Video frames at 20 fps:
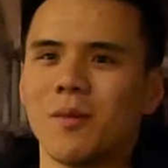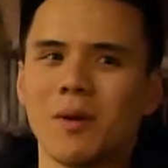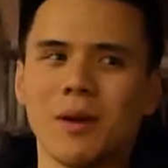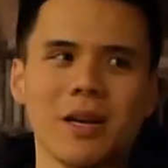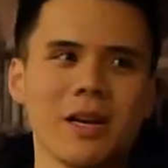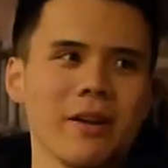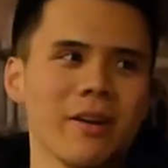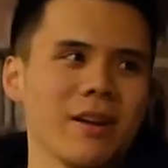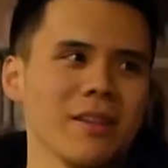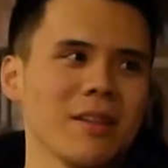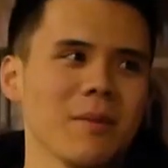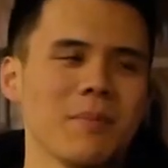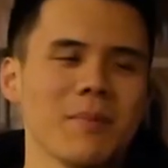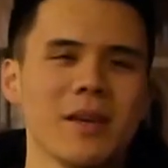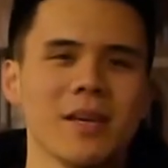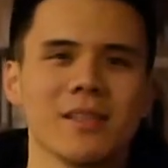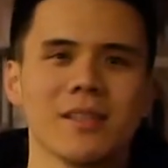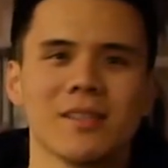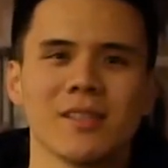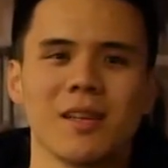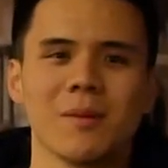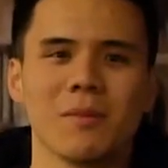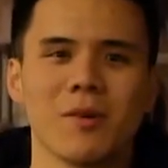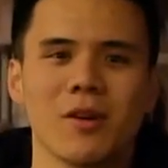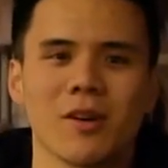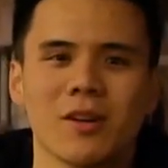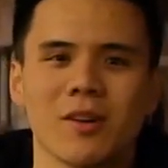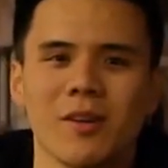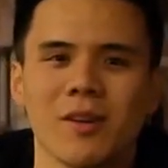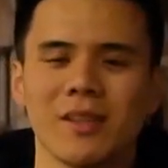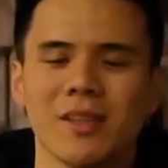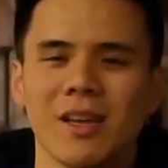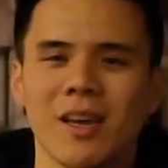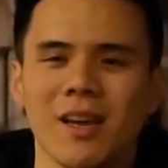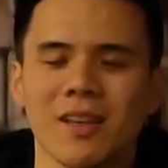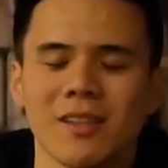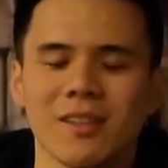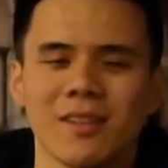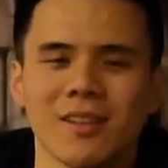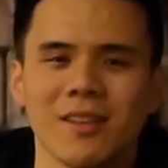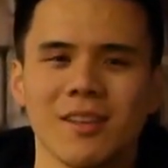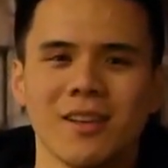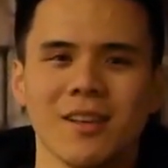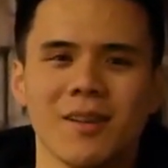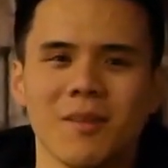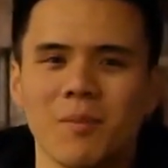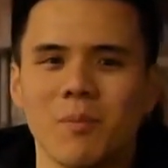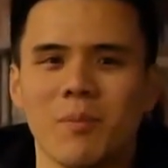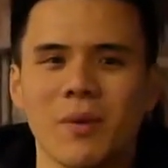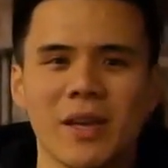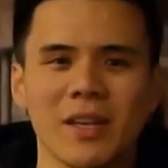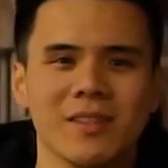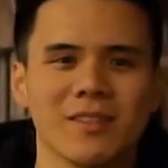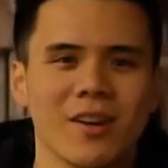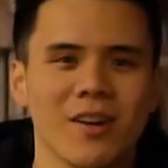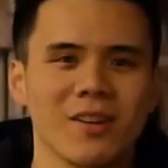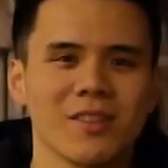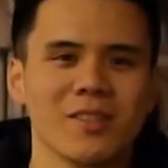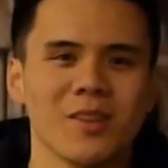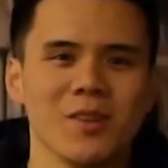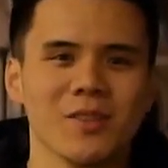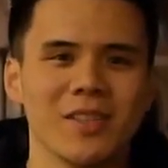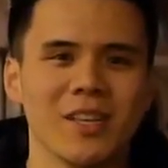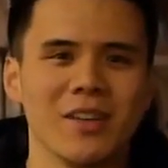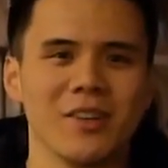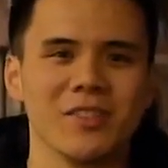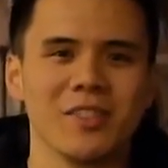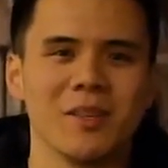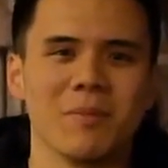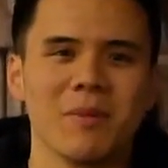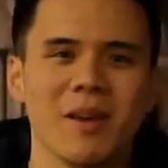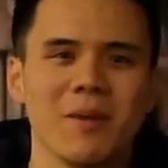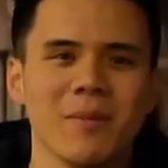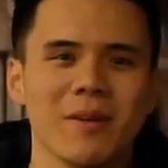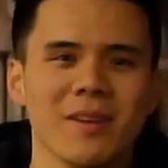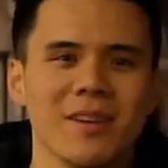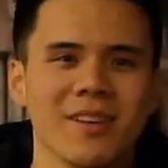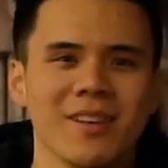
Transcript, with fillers: We're here at the Piazza San Marco at night. Big Dark Souls energy, baby.